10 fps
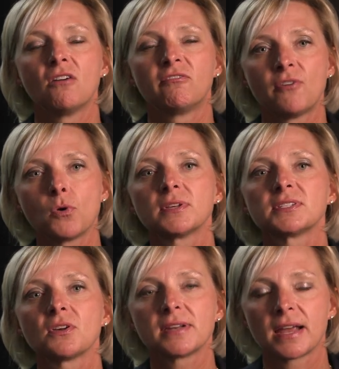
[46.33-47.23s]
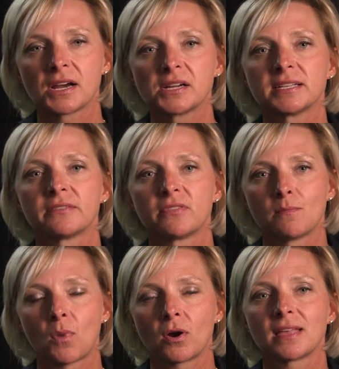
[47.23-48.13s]
Focus on areas of the
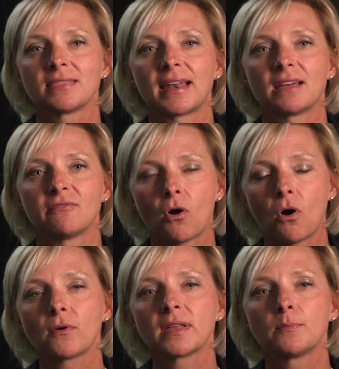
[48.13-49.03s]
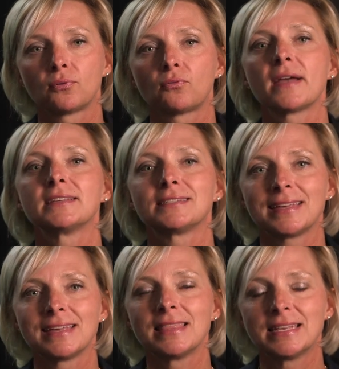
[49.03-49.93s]
market that have already priced
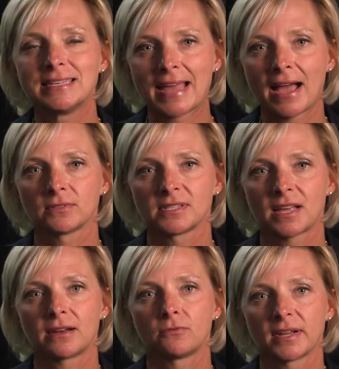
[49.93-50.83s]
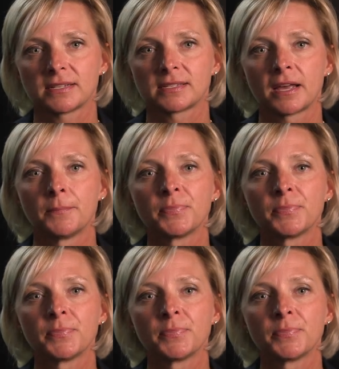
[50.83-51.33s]
in the downside risk.